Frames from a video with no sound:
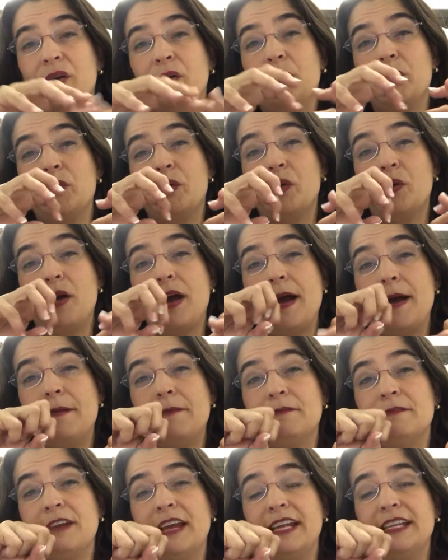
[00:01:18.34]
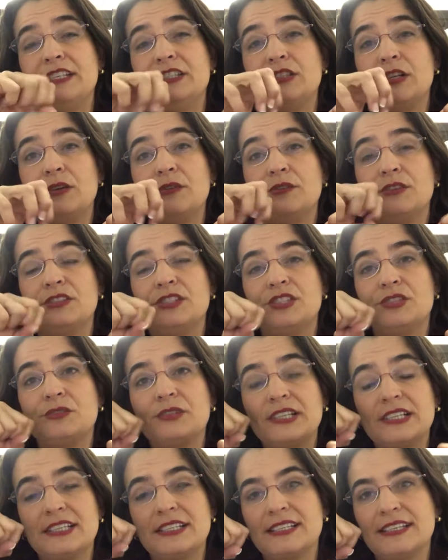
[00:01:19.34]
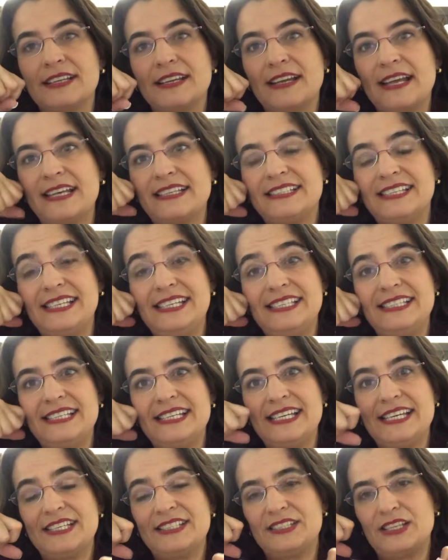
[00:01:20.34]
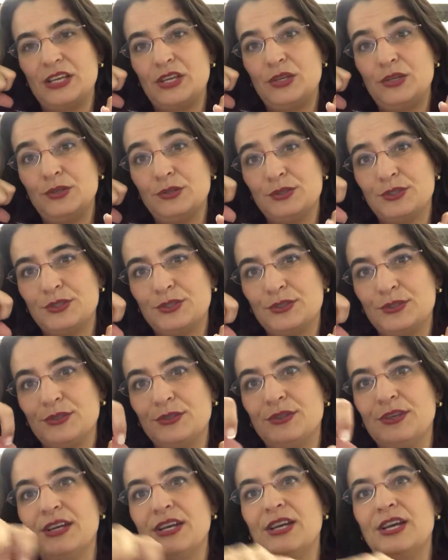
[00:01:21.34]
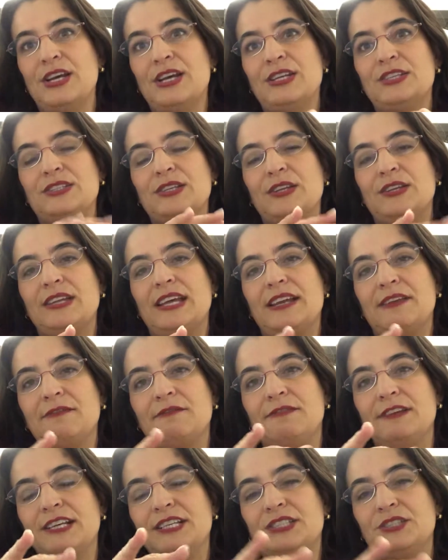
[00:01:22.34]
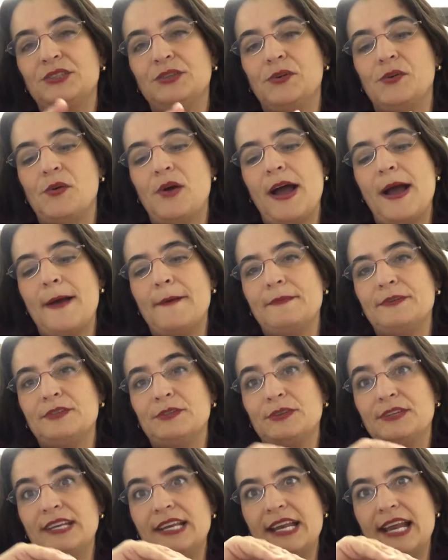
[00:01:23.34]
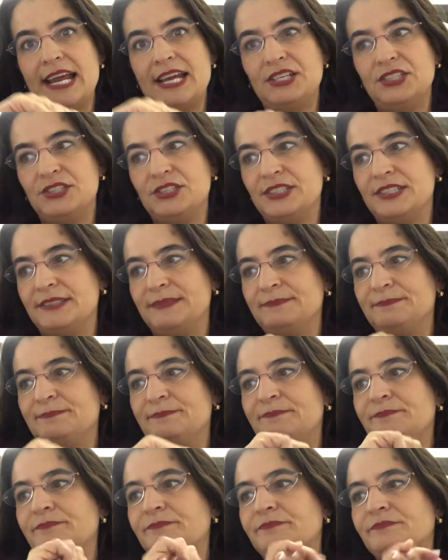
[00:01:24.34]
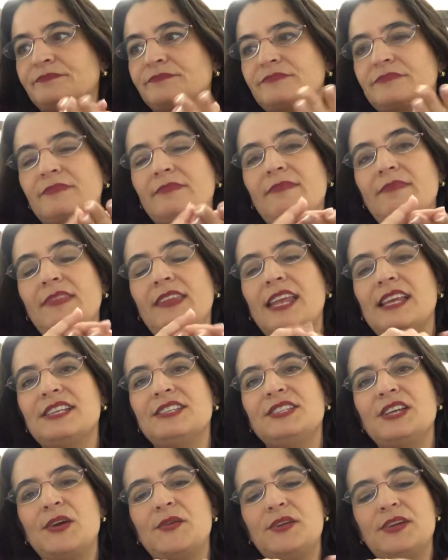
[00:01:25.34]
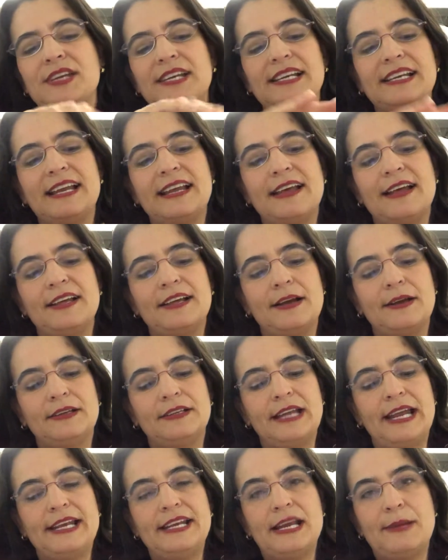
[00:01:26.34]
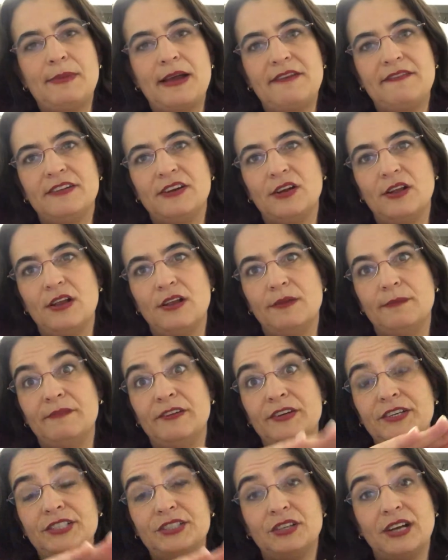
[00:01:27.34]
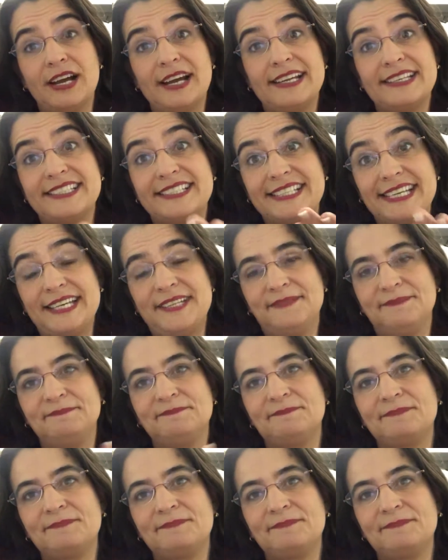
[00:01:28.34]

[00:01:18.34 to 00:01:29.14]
or your veins don't constrict as easily as they used to. So that affects your circulation. So you can end up having a very dry skin.